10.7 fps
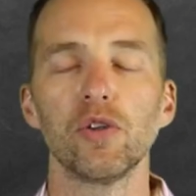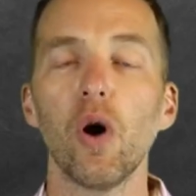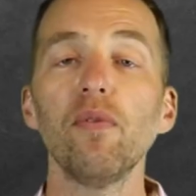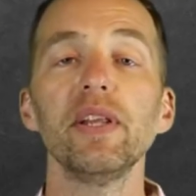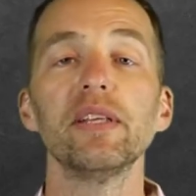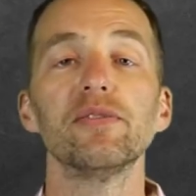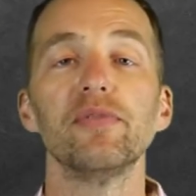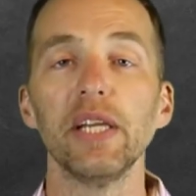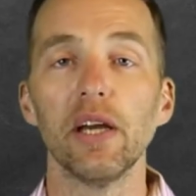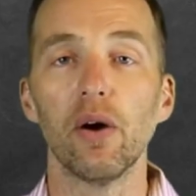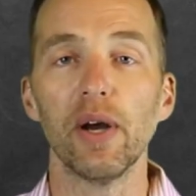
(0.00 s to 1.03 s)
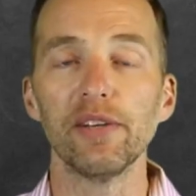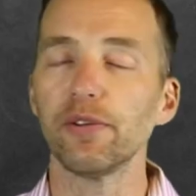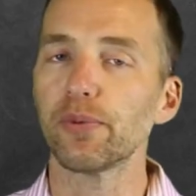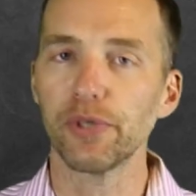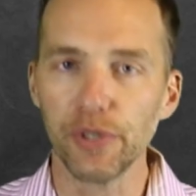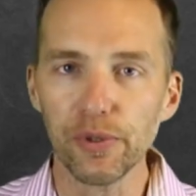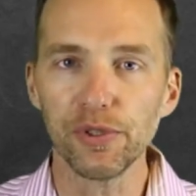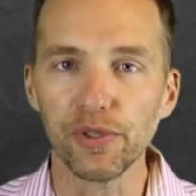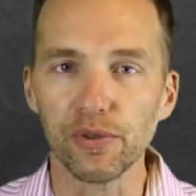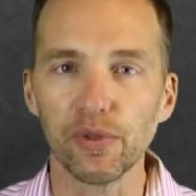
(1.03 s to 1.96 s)
So hopefully this video has
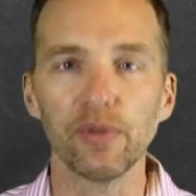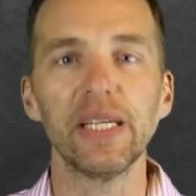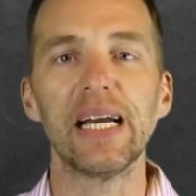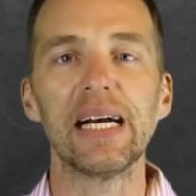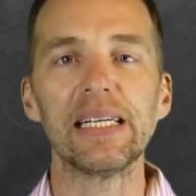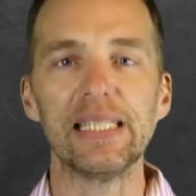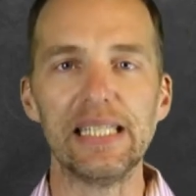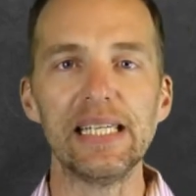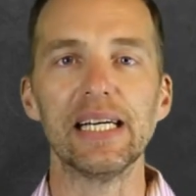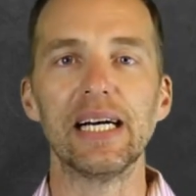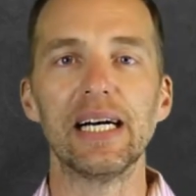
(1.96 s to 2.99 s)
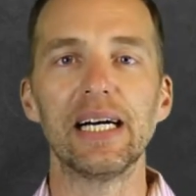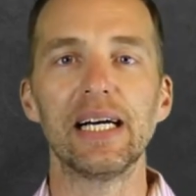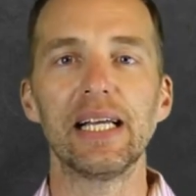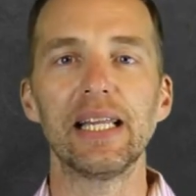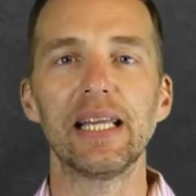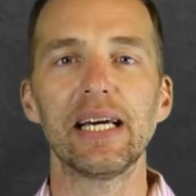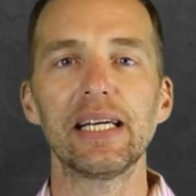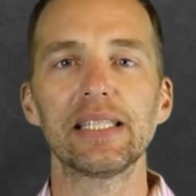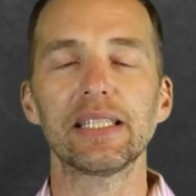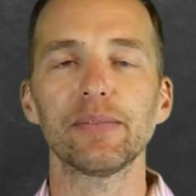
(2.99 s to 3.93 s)
introduced you to the idea
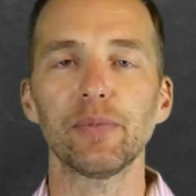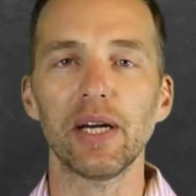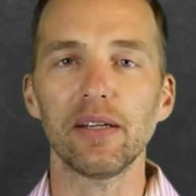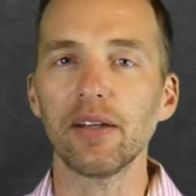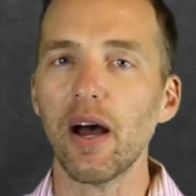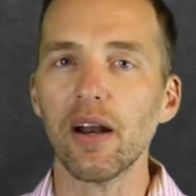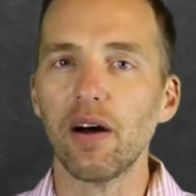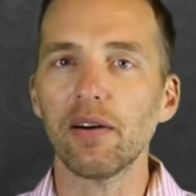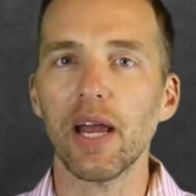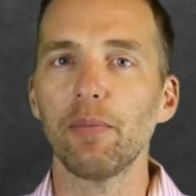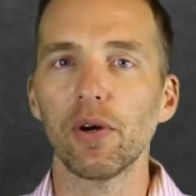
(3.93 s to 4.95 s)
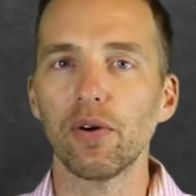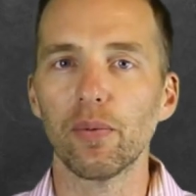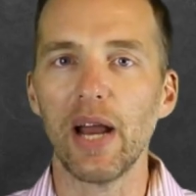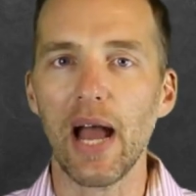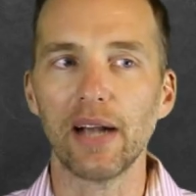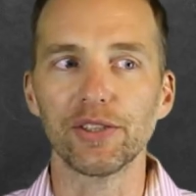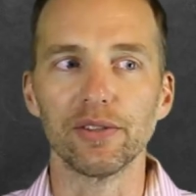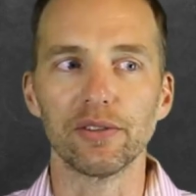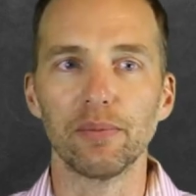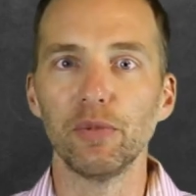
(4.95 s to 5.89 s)
that, well, not all chemical
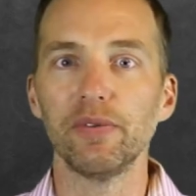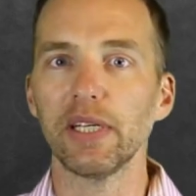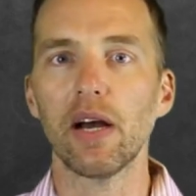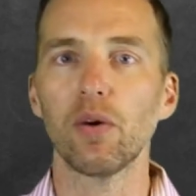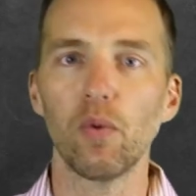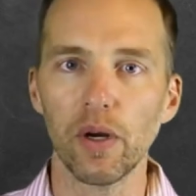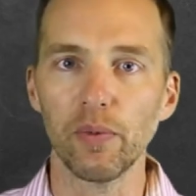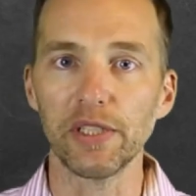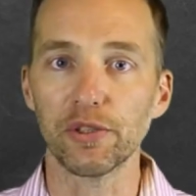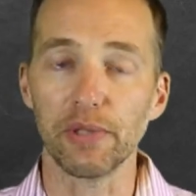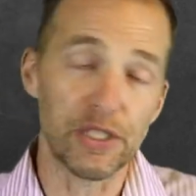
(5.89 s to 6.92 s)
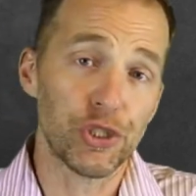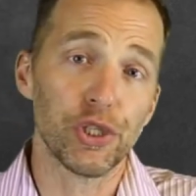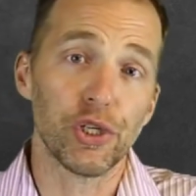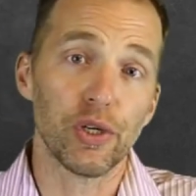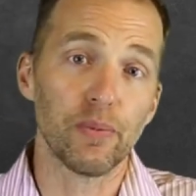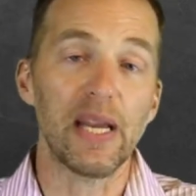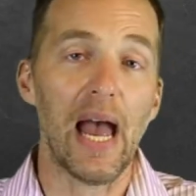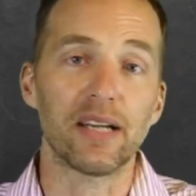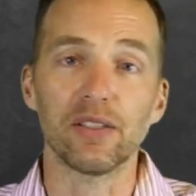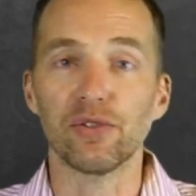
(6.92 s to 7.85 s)
reactions are moving down a one-way street. Sure,
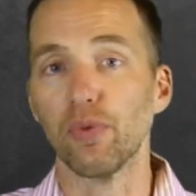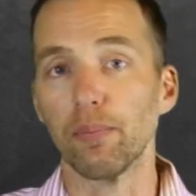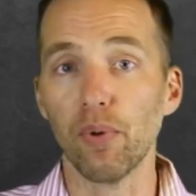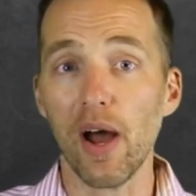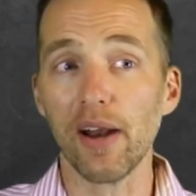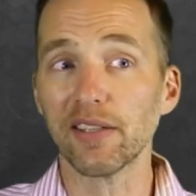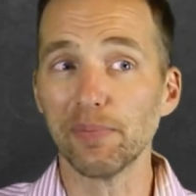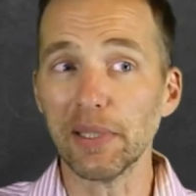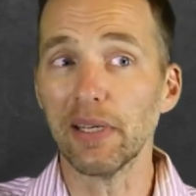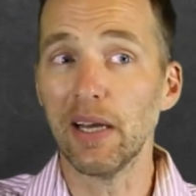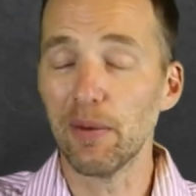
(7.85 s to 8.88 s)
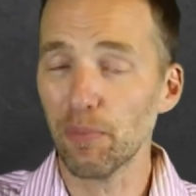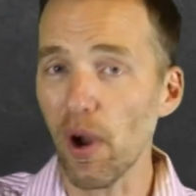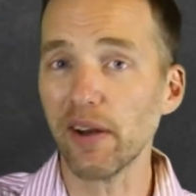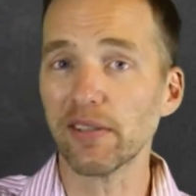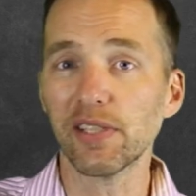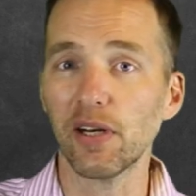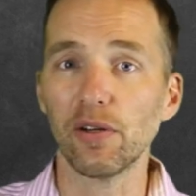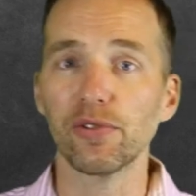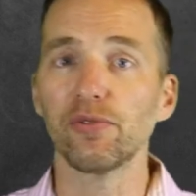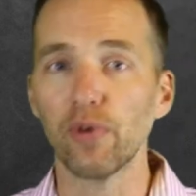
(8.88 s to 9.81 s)
reactants form products, but products can
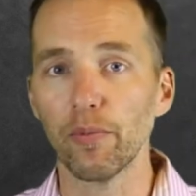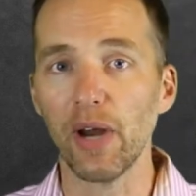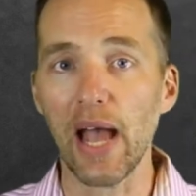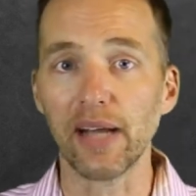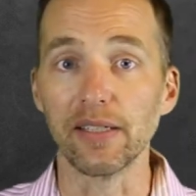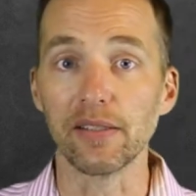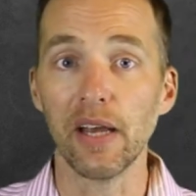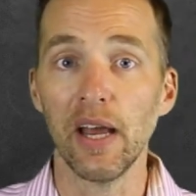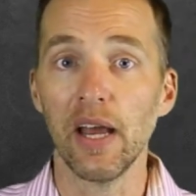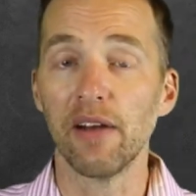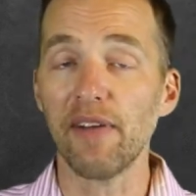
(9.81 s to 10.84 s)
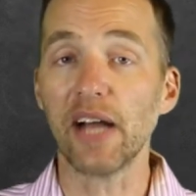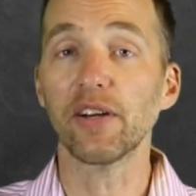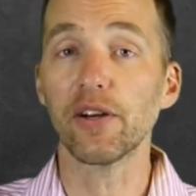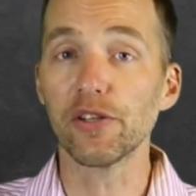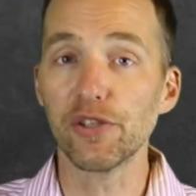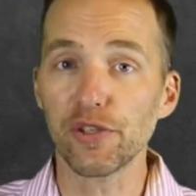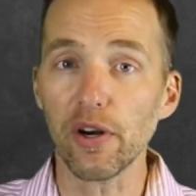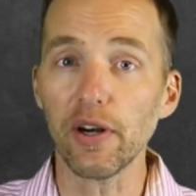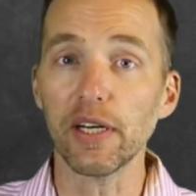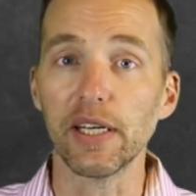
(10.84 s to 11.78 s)
also form reactants. In fact, under
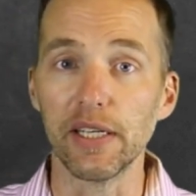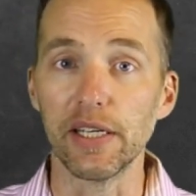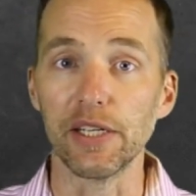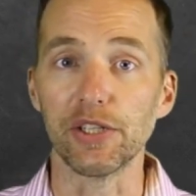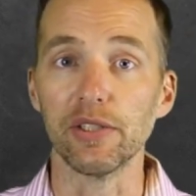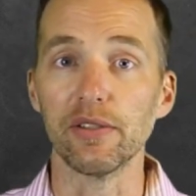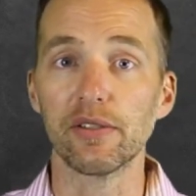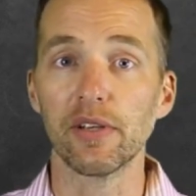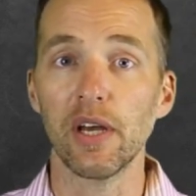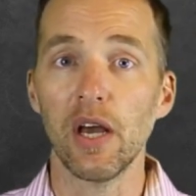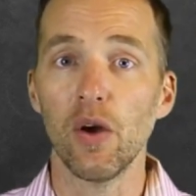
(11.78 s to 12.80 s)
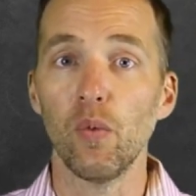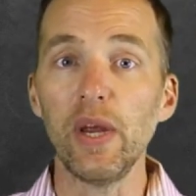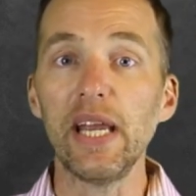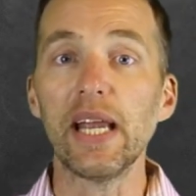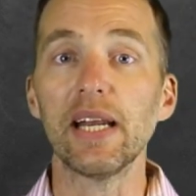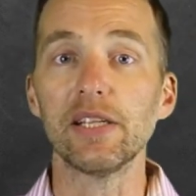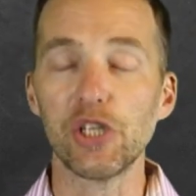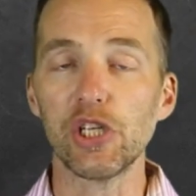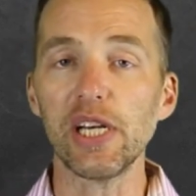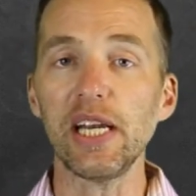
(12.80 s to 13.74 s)
certain conditions, we can
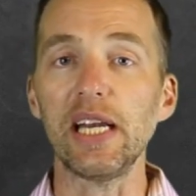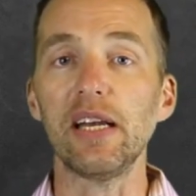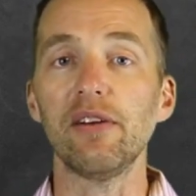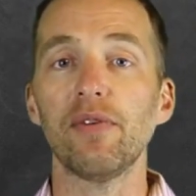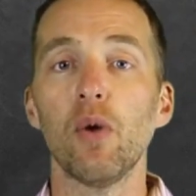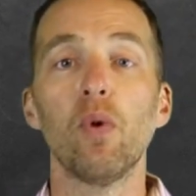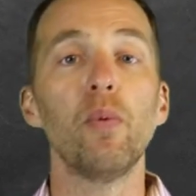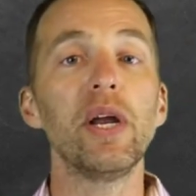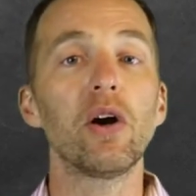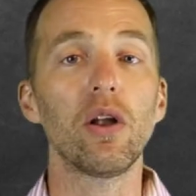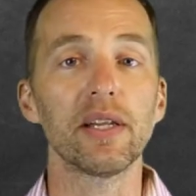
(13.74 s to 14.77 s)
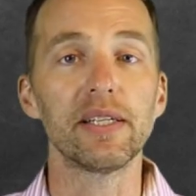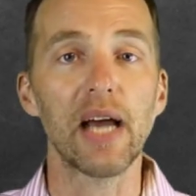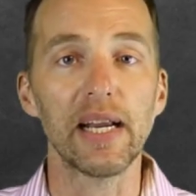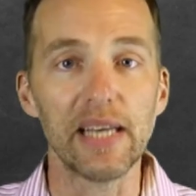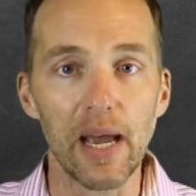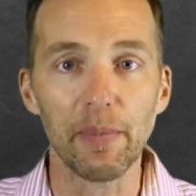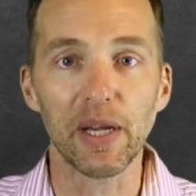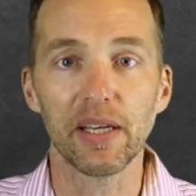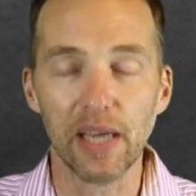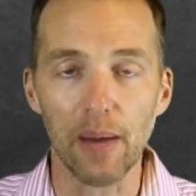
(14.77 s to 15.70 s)
achieve what we call a
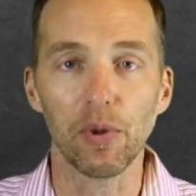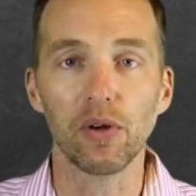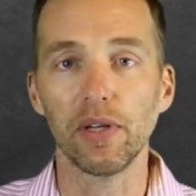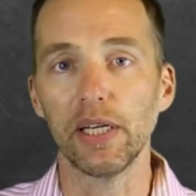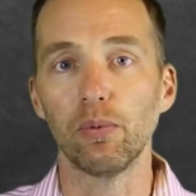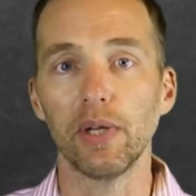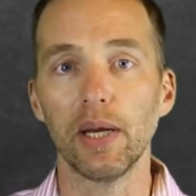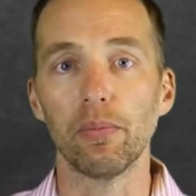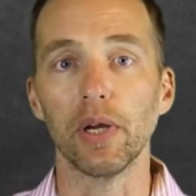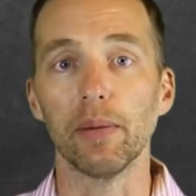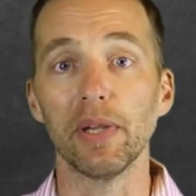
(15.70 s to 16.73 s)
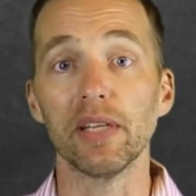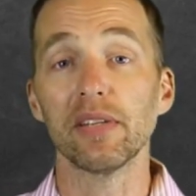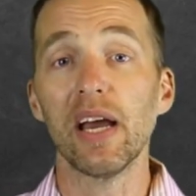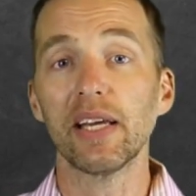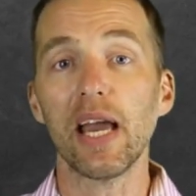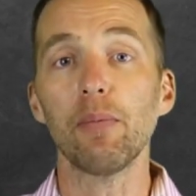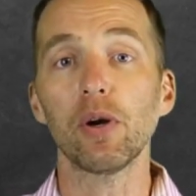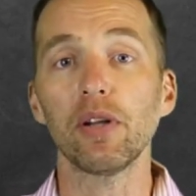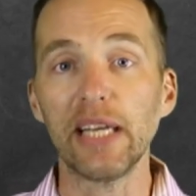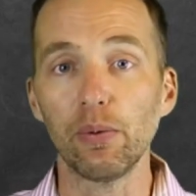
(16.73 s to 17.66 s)
dynamic chemical equilibrium. And this
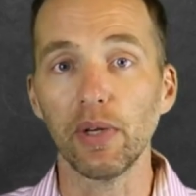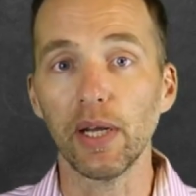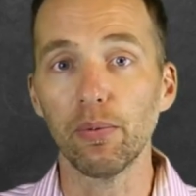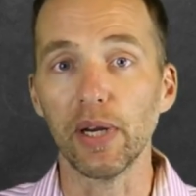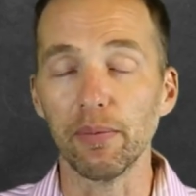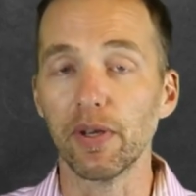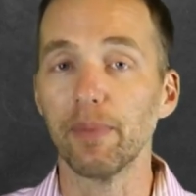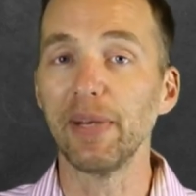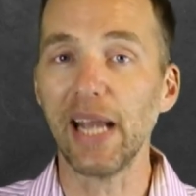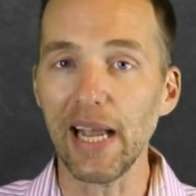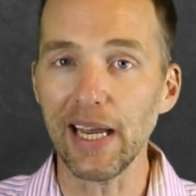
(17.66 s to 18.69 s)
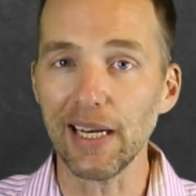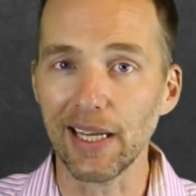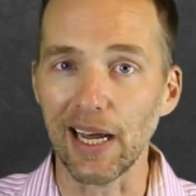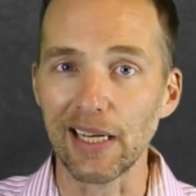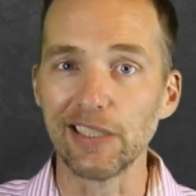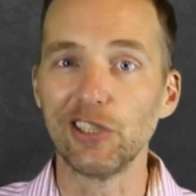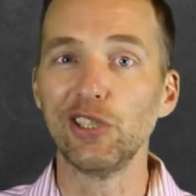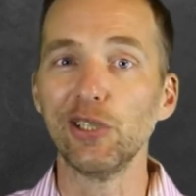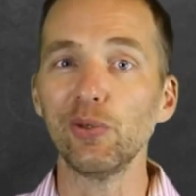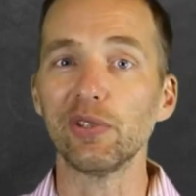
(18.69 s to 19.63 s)
chemical equilibrium can be analyzed
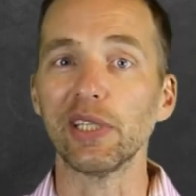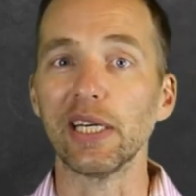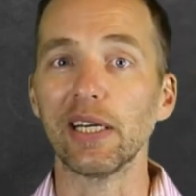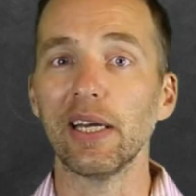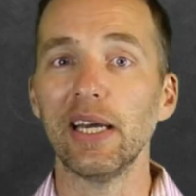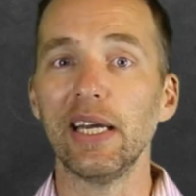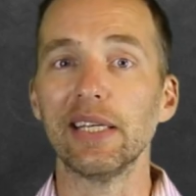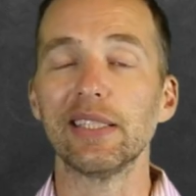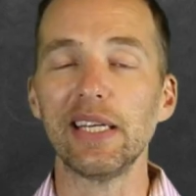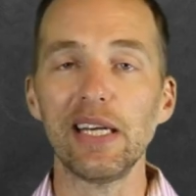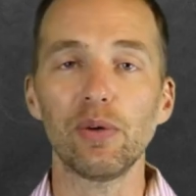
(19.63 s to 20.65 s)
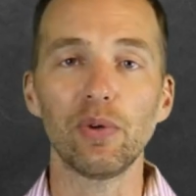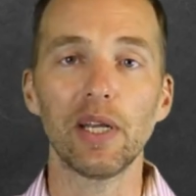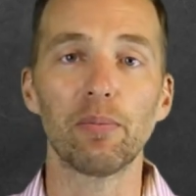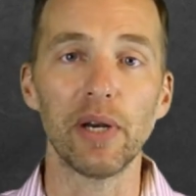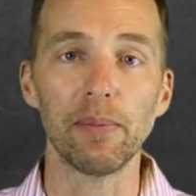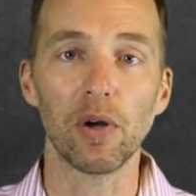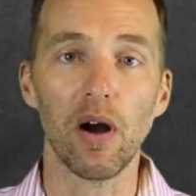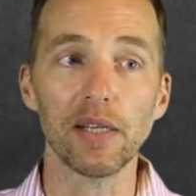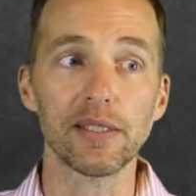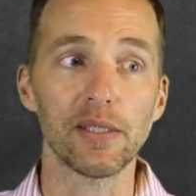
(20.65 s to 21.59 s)
using its equilibrium
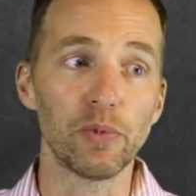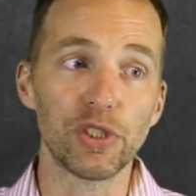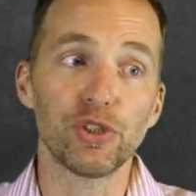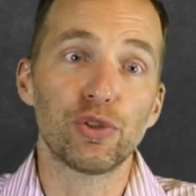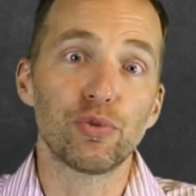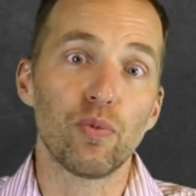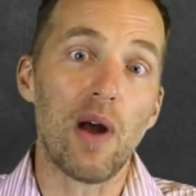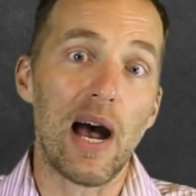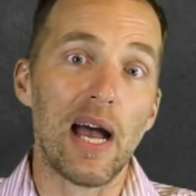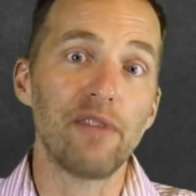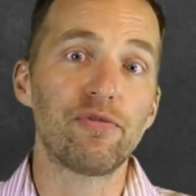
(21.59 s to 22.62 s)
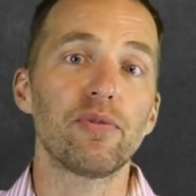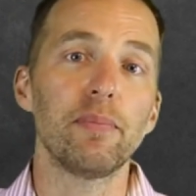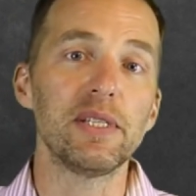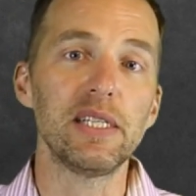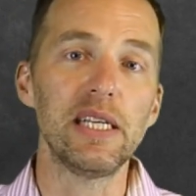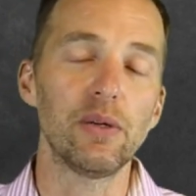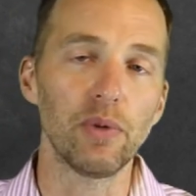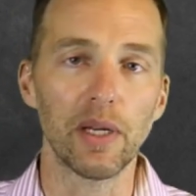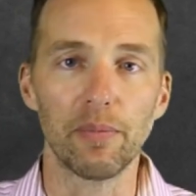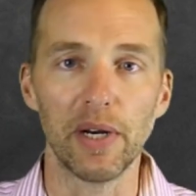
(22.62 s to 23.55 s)
constant, which is derived from its
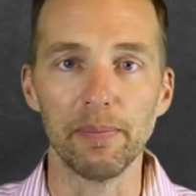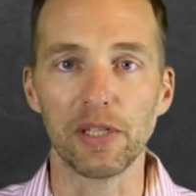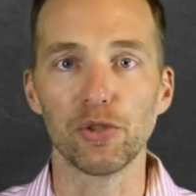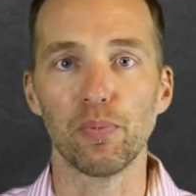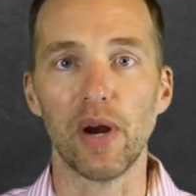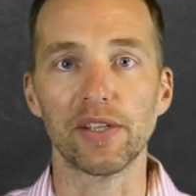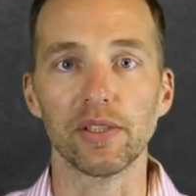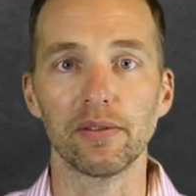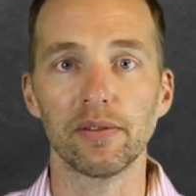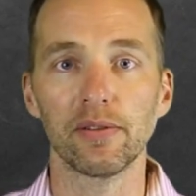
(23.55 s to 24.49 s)
equilibrium expression.